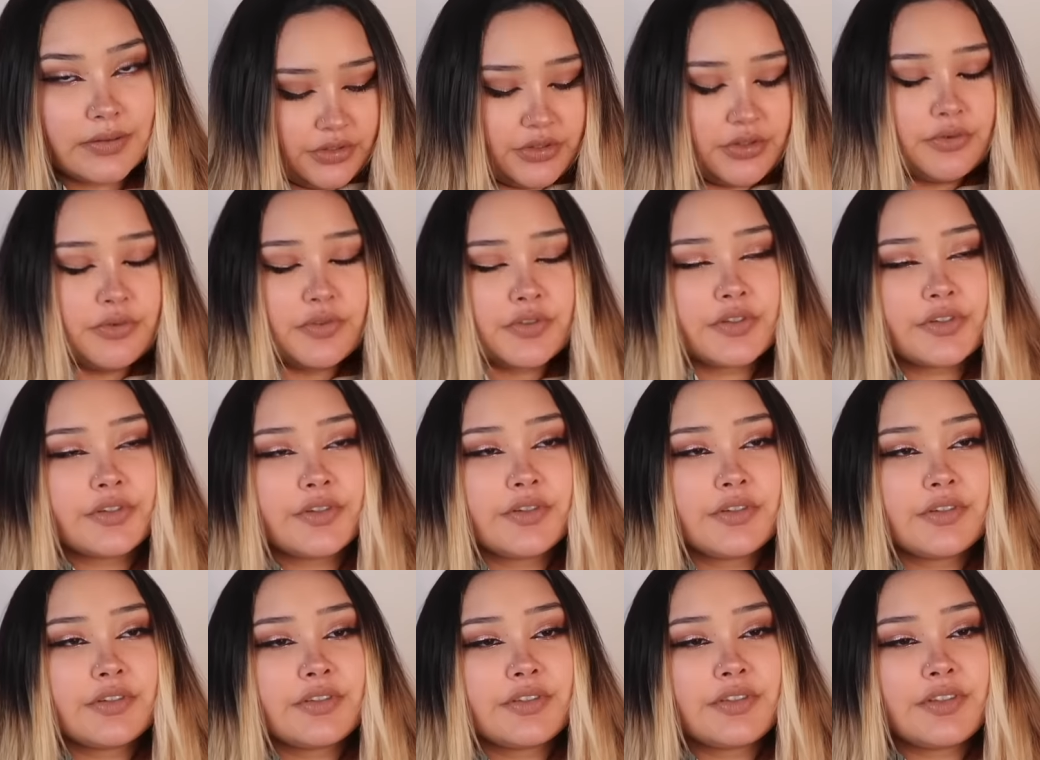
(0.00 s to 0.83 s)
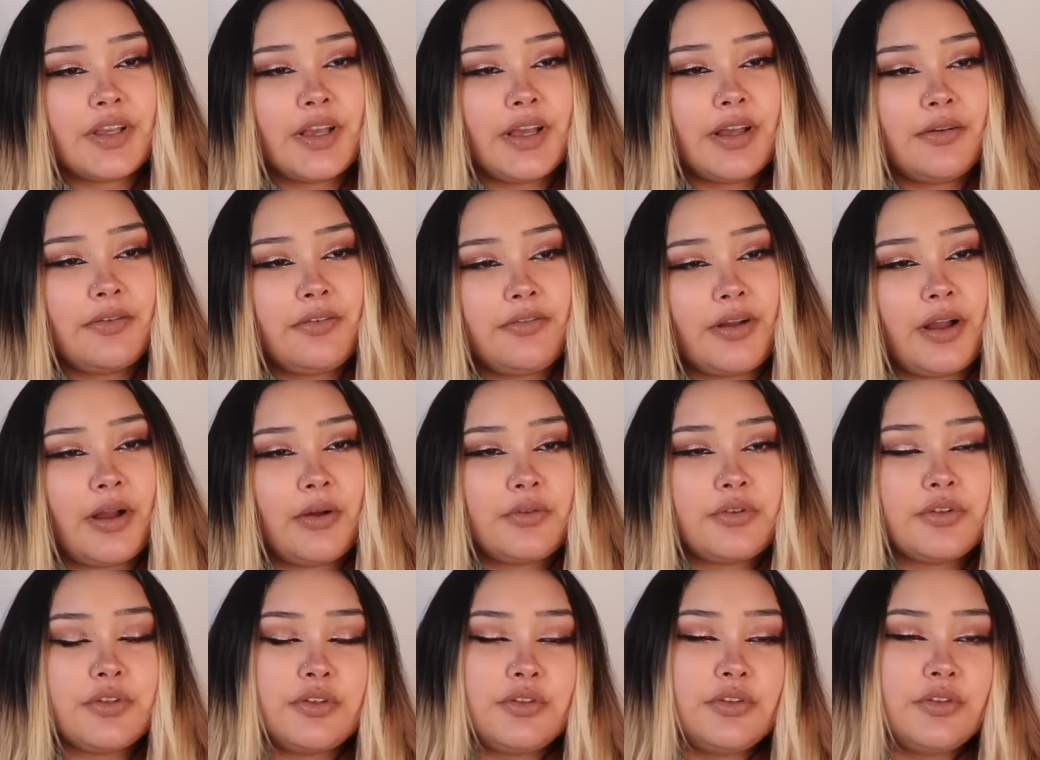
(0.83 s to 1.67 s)
users
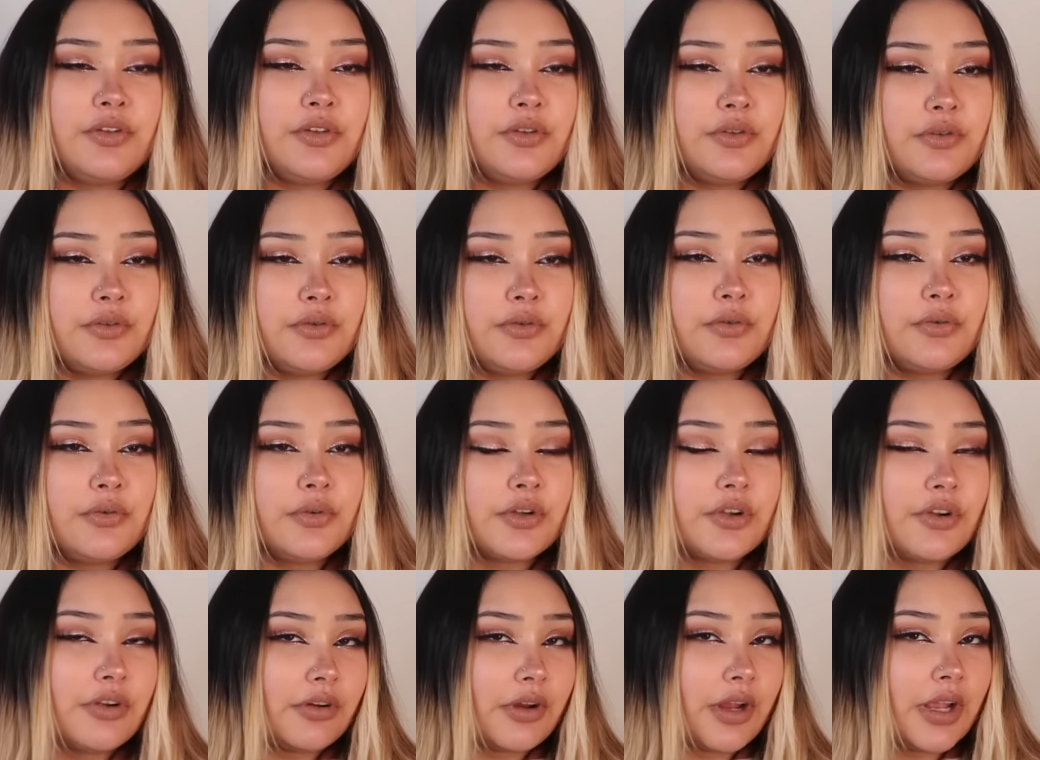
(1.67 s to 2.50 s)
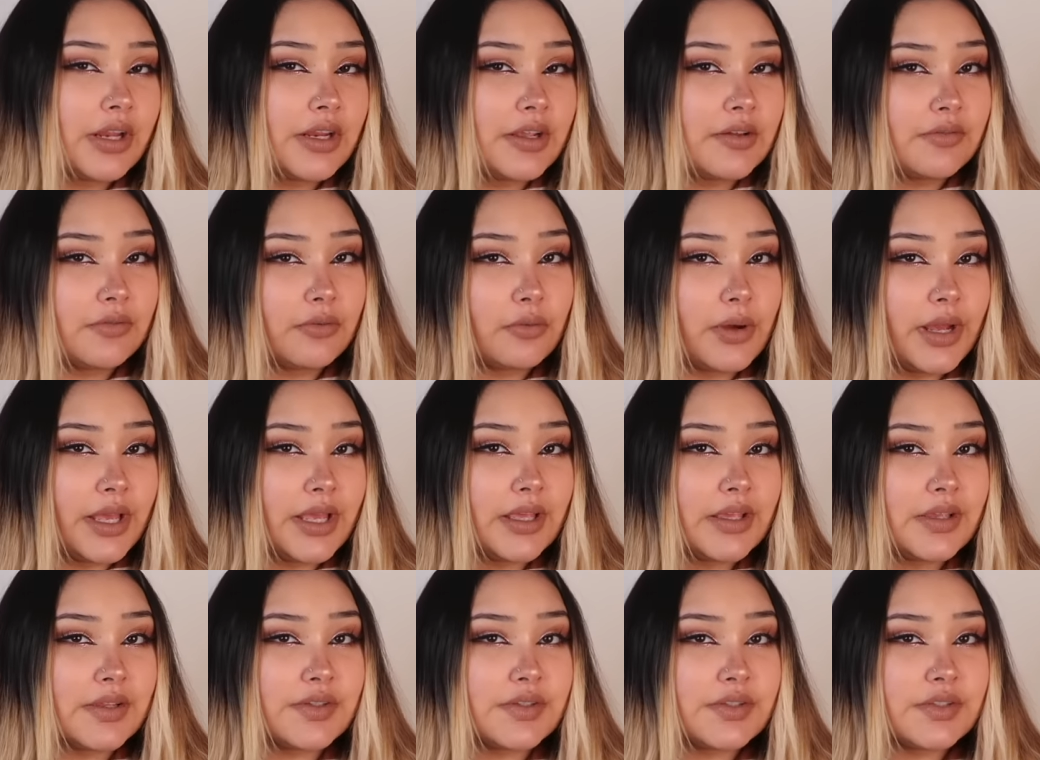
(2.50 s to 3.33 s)
found new creative
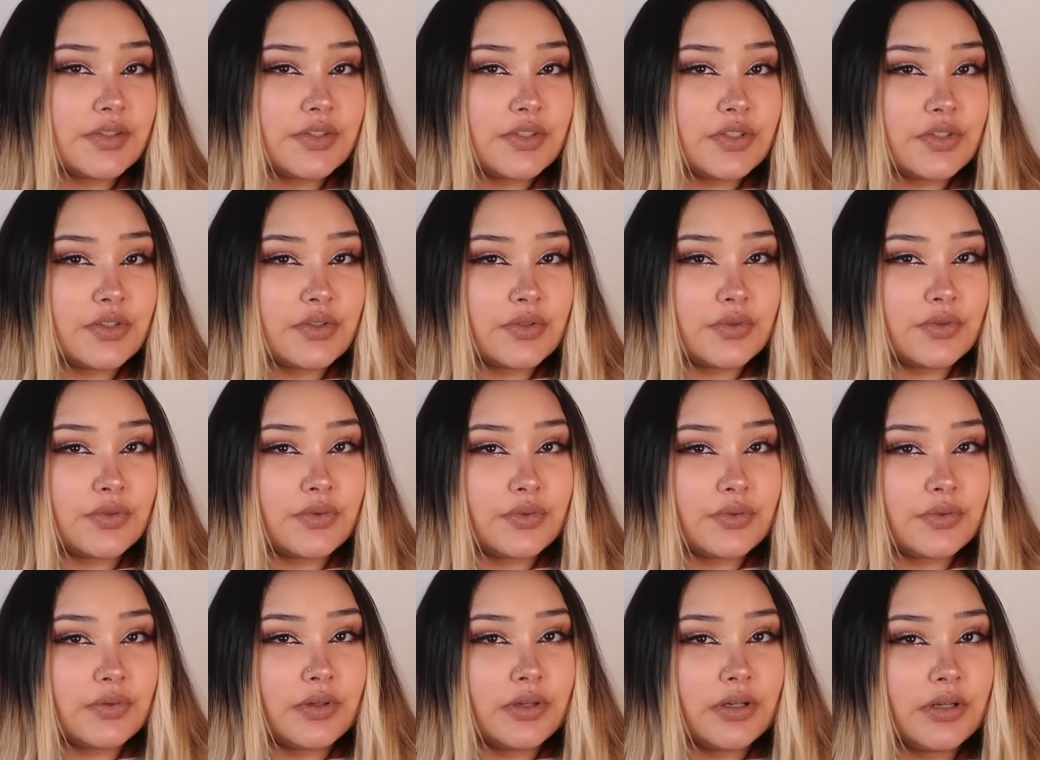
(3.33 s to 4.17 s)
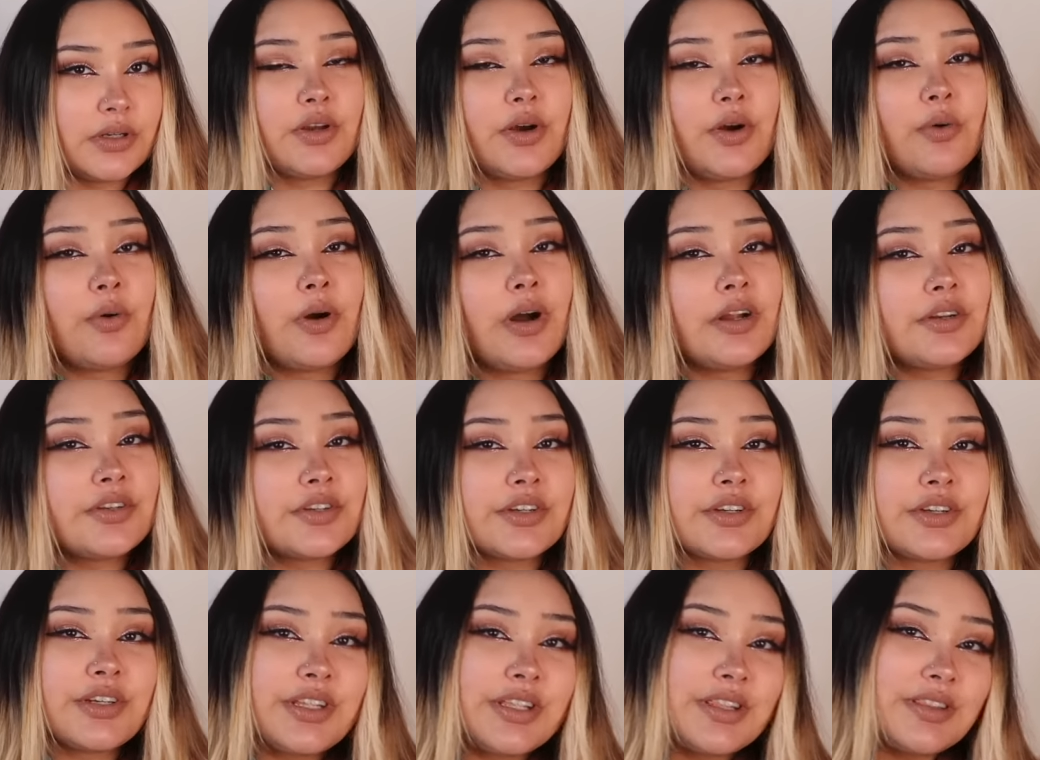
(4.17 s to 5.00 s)
ways to go
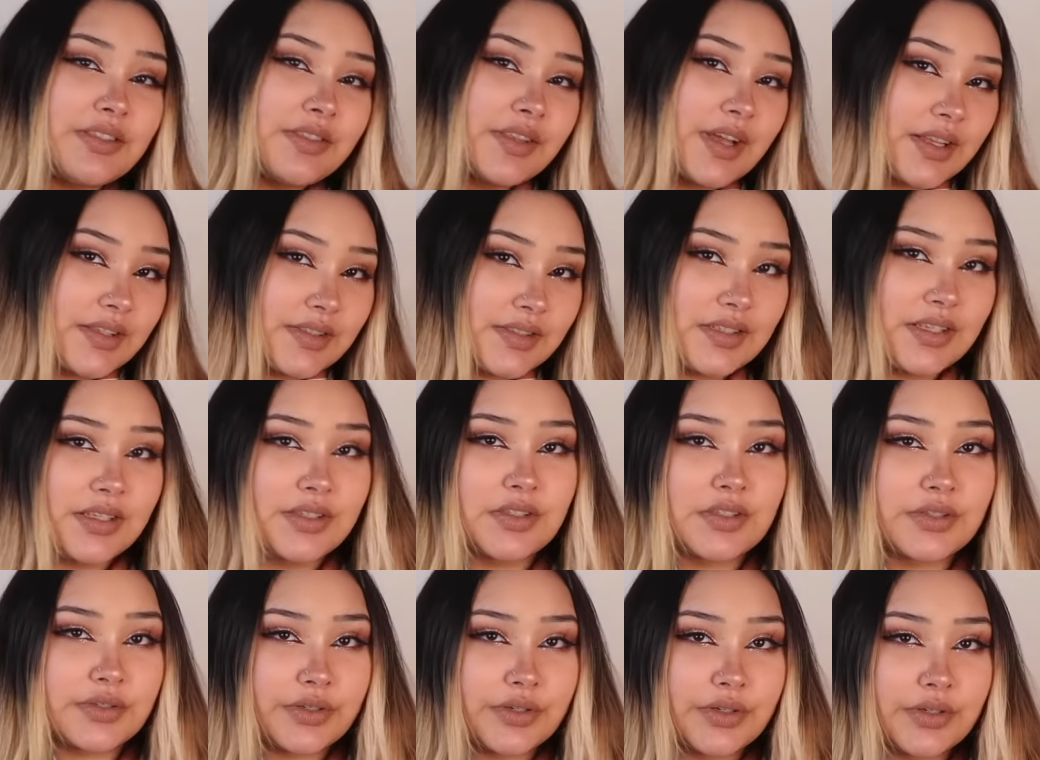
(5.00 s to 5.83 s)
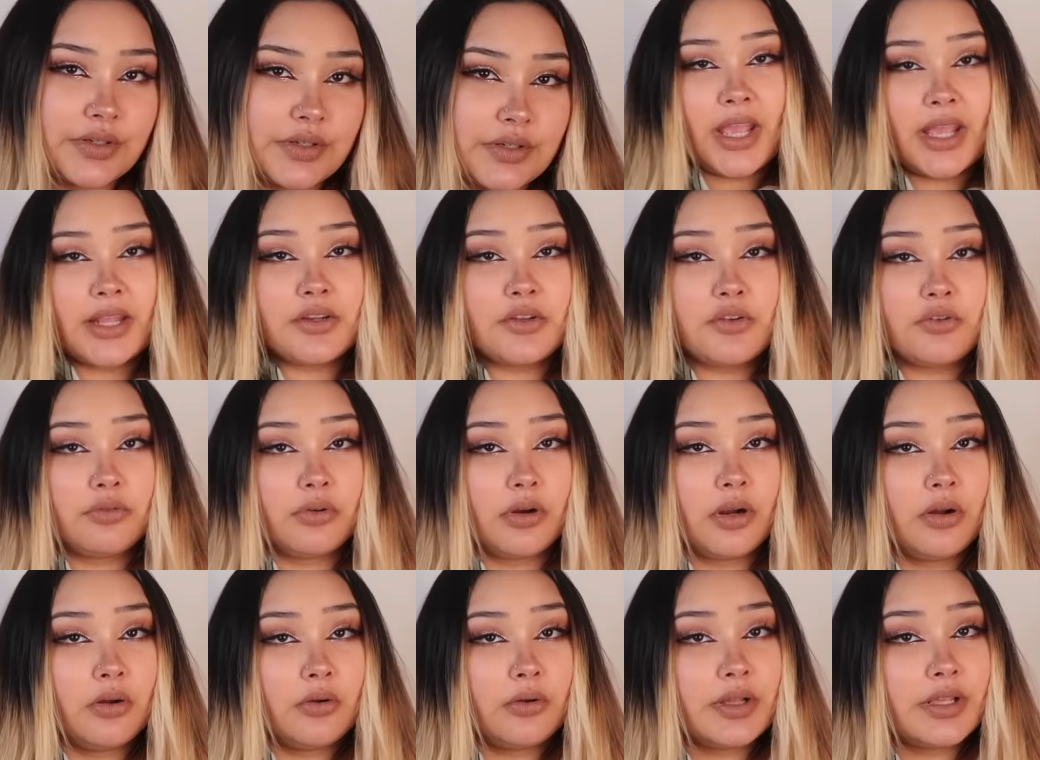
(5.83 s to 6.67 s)
underneath that censor and
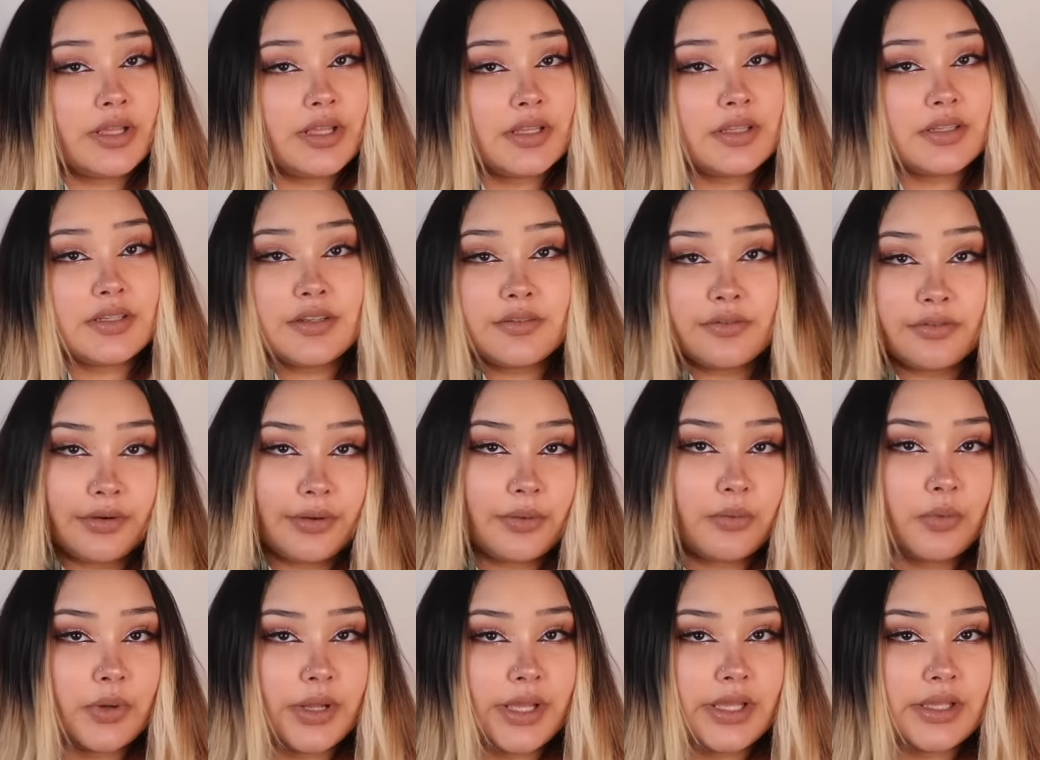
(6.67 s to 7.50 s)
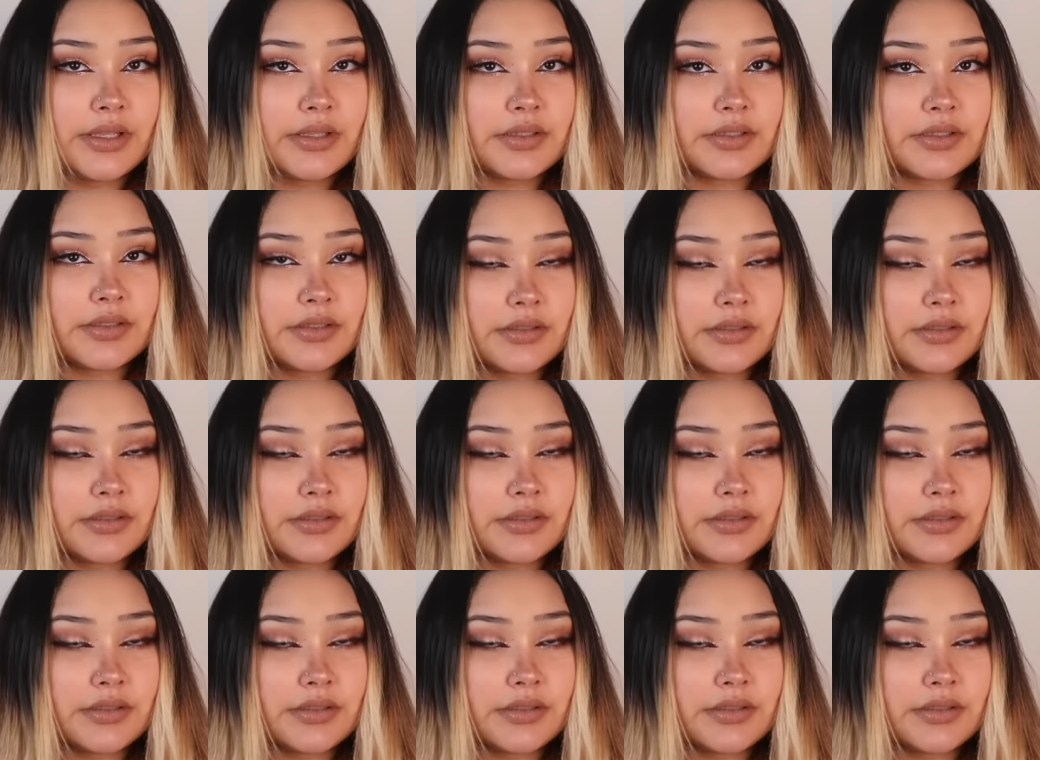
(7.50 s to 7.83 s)
grow in different ways.